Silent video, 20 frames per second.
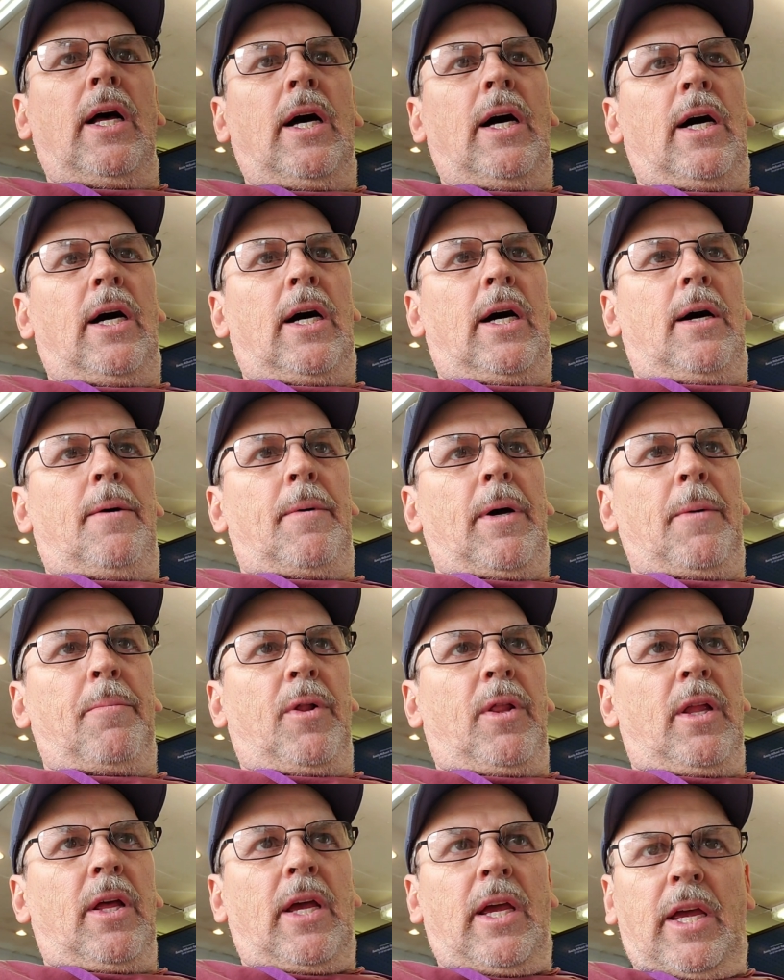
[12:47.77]
I
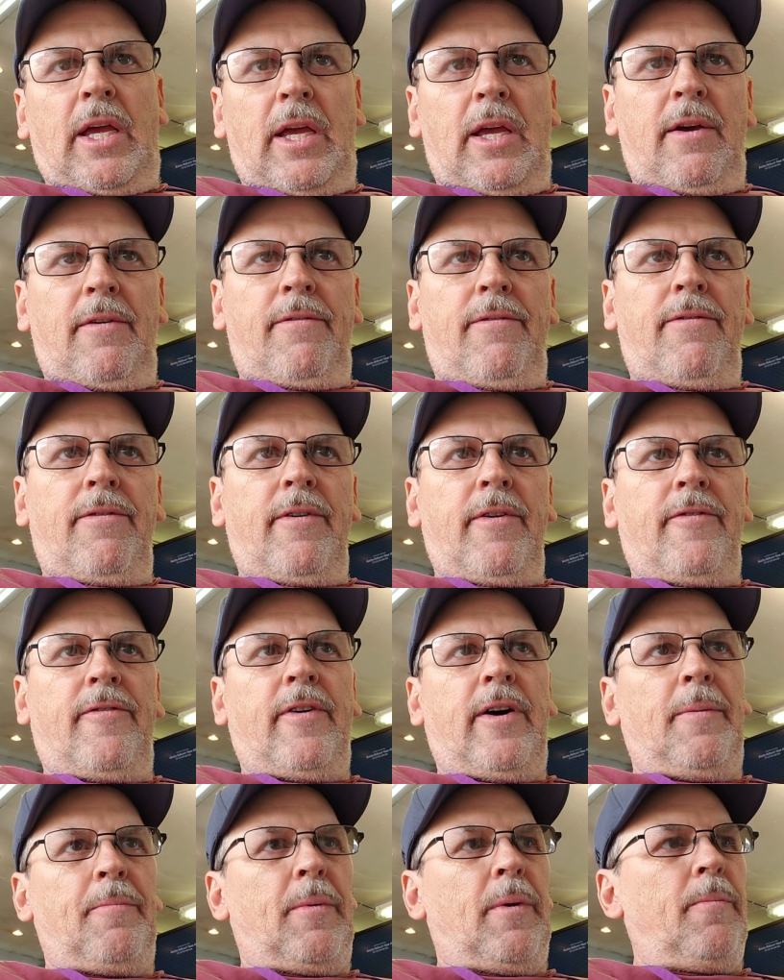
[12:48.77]
believe if
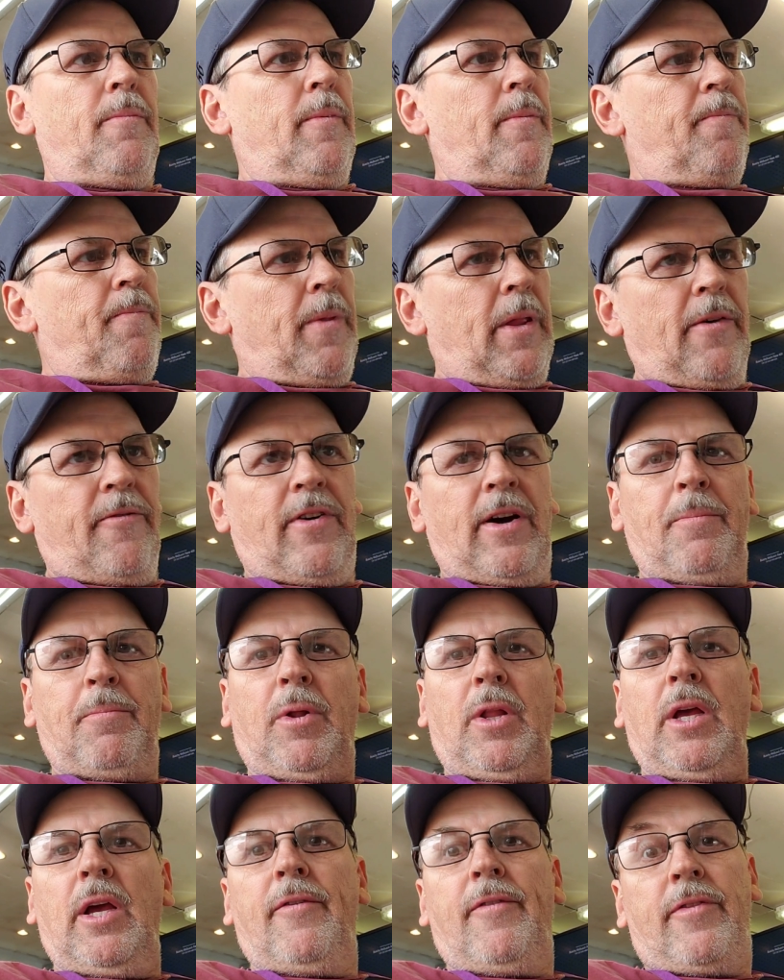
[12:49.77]

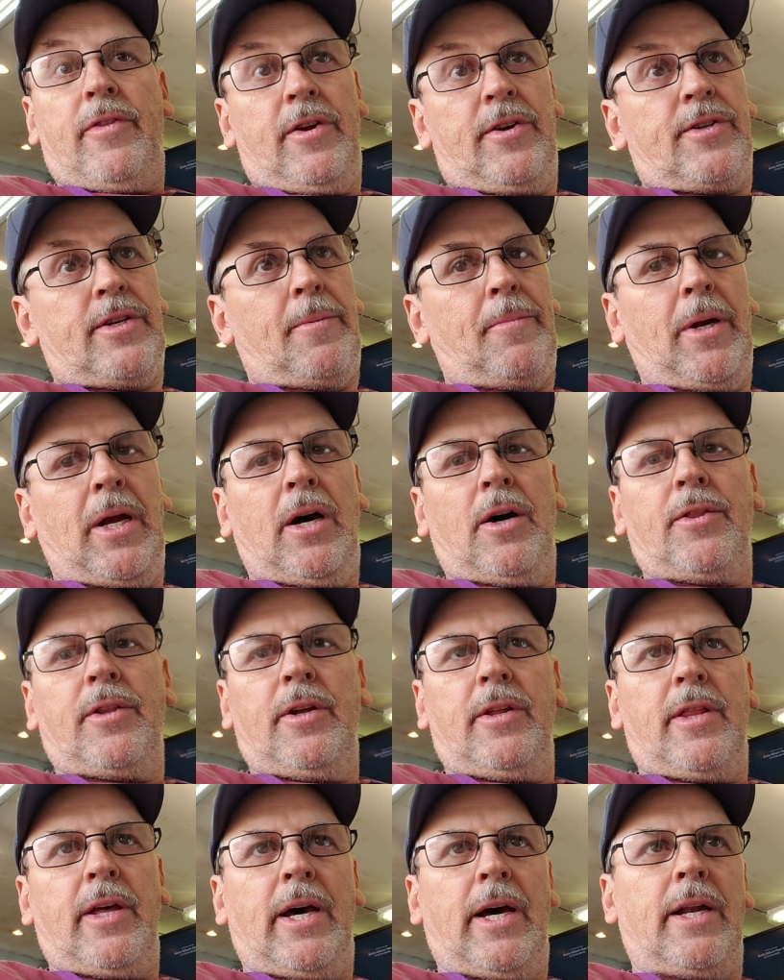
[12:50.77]
there's somebody out
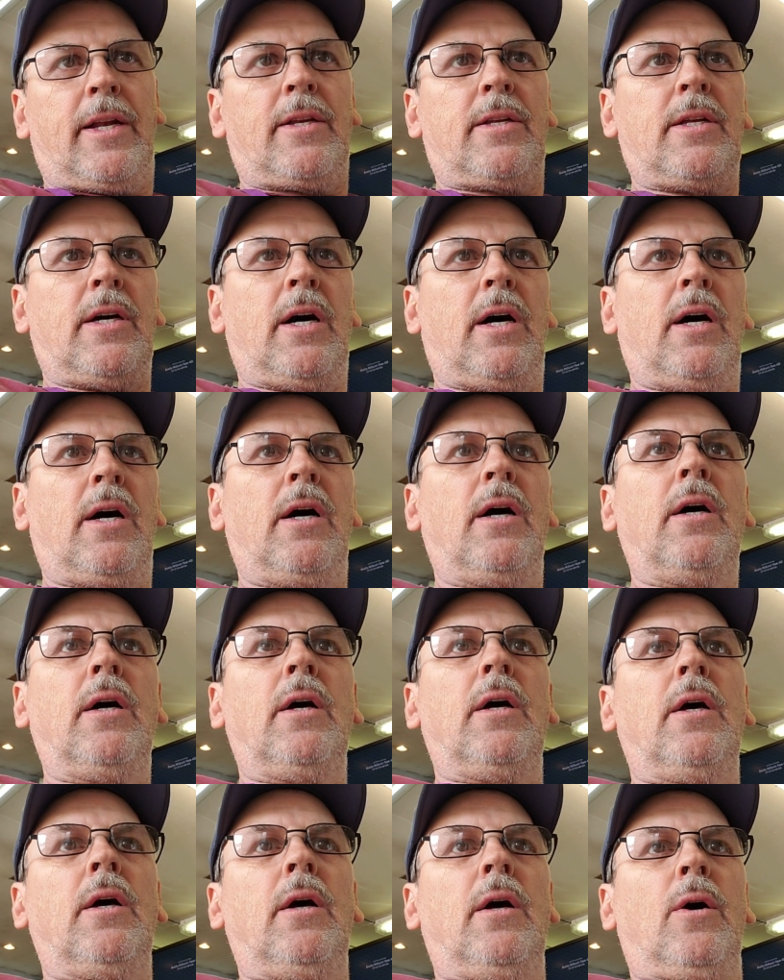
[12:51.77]
there that
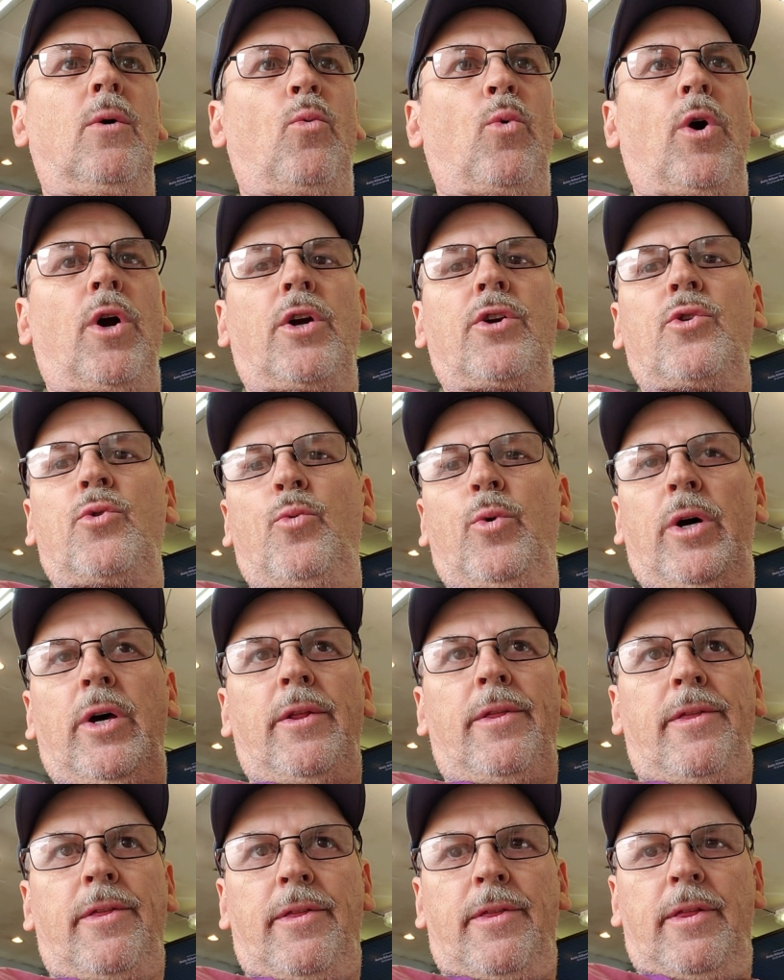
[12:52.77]
works
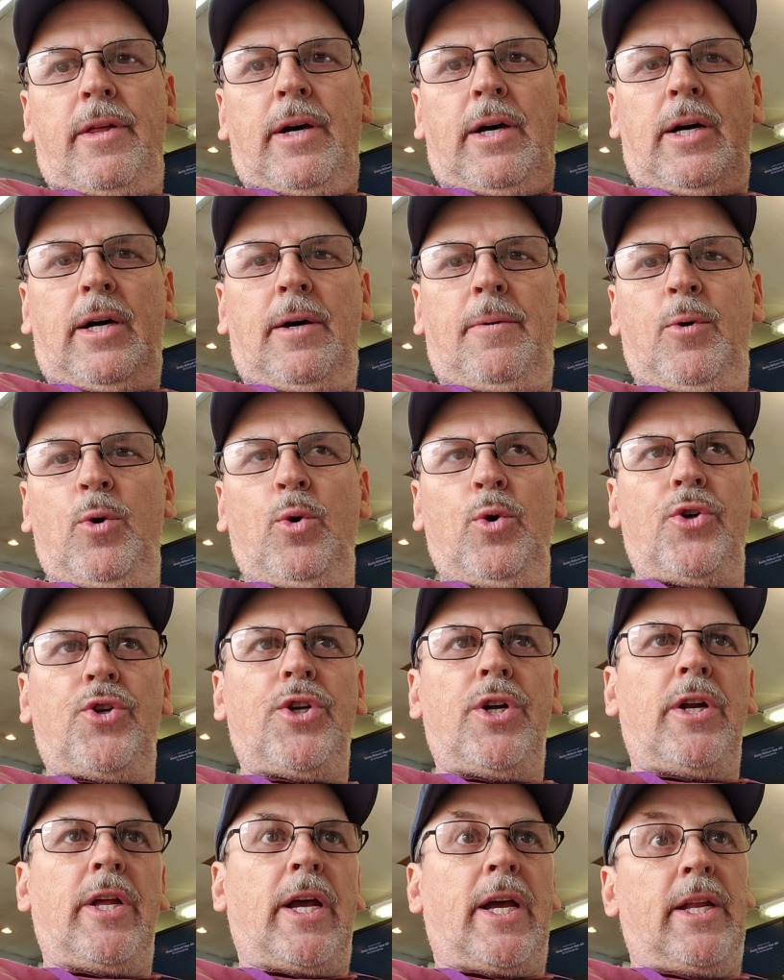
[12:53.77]
with
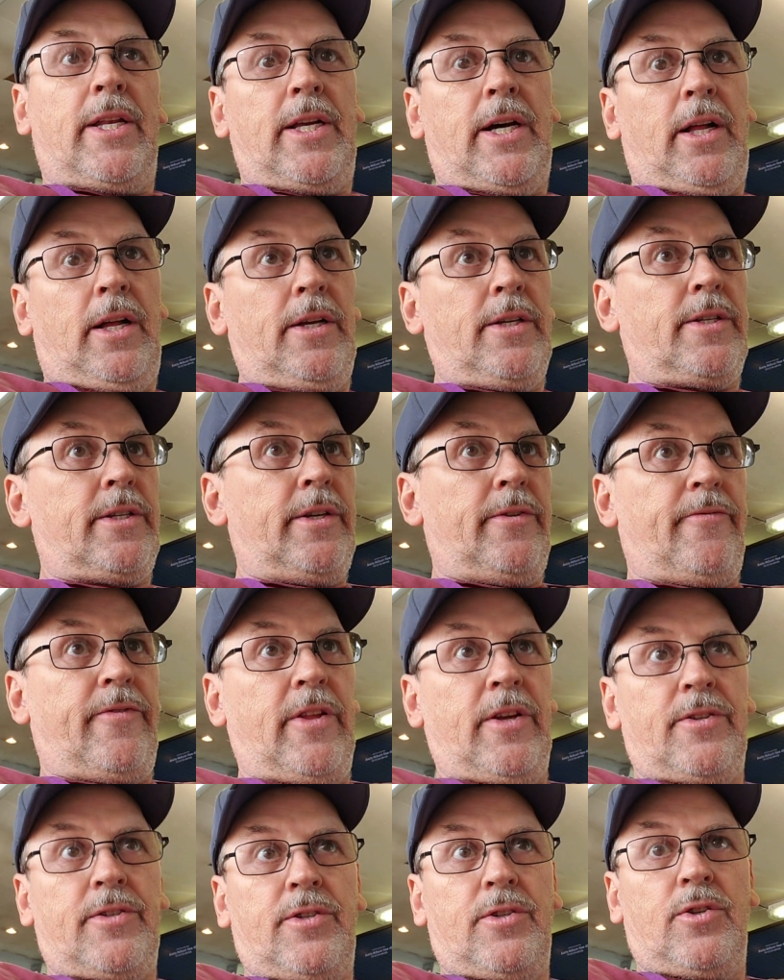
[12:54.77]
Hoosier that could tell us if
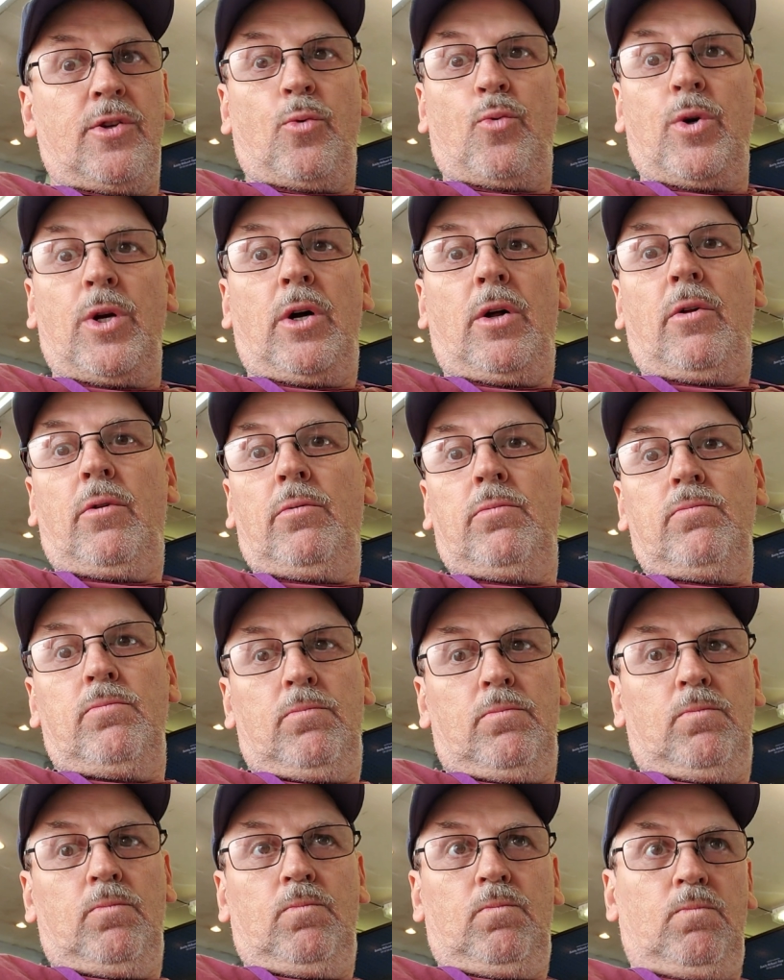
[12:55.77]
this is a real
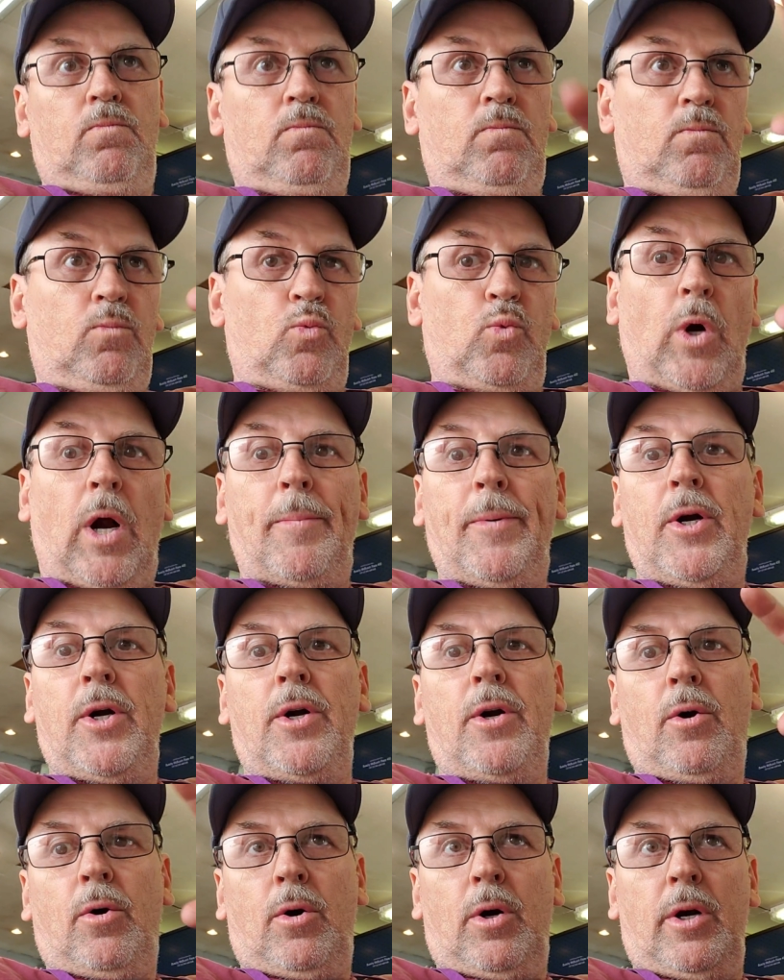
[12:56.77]

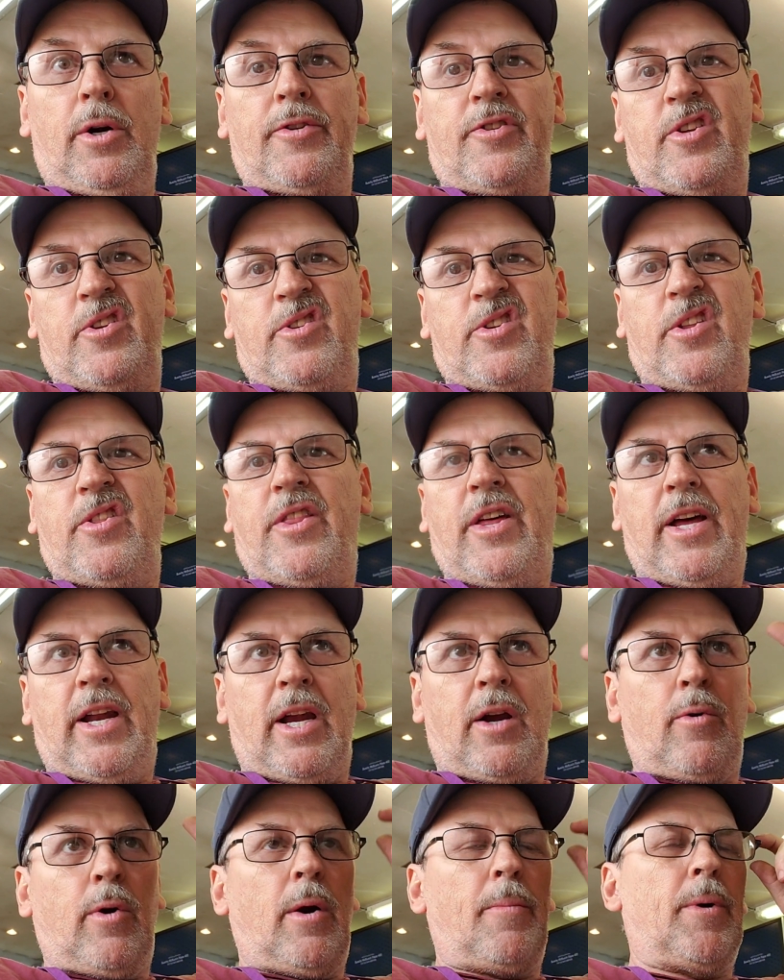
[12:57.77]
rubber or is a
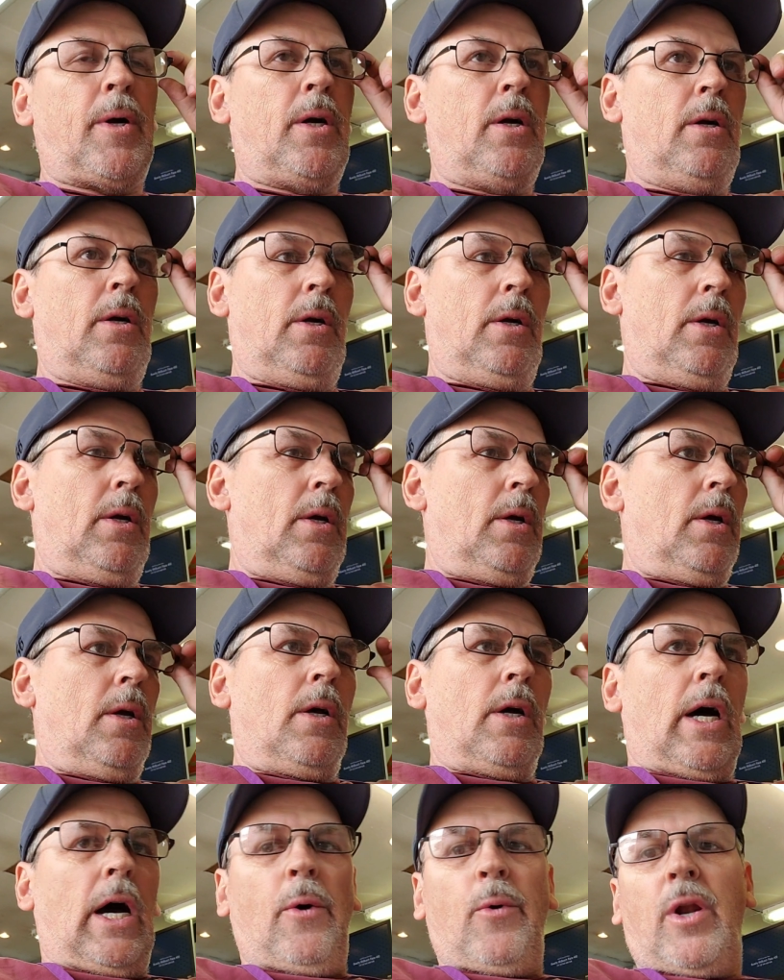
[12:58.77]
synthetic rubber,
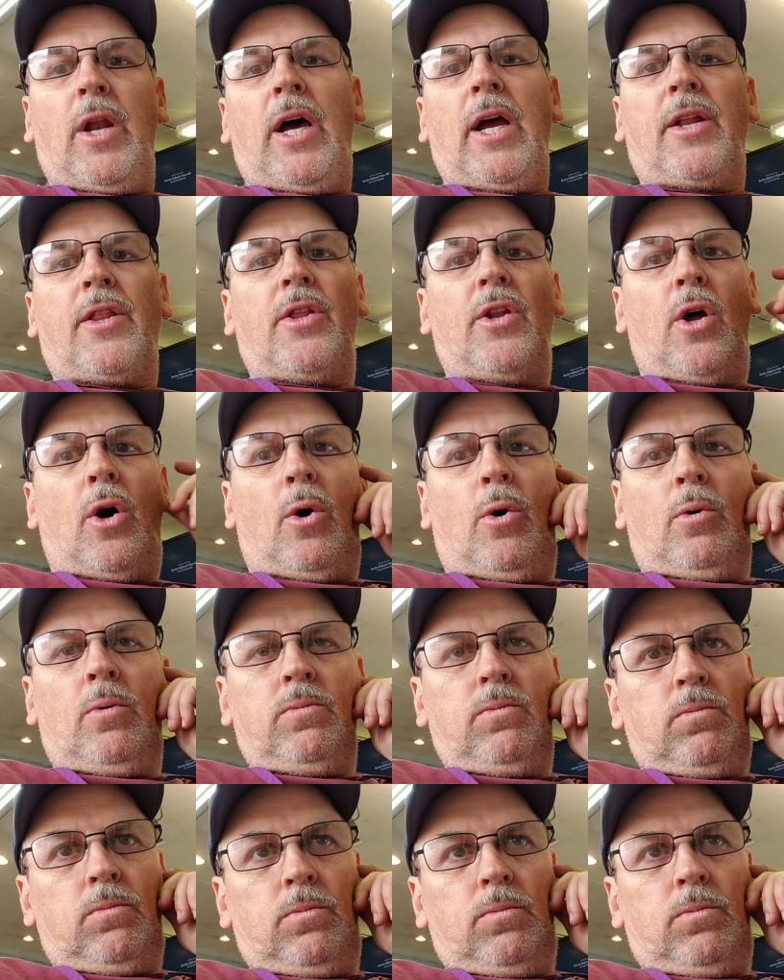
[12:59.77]
I would like to know.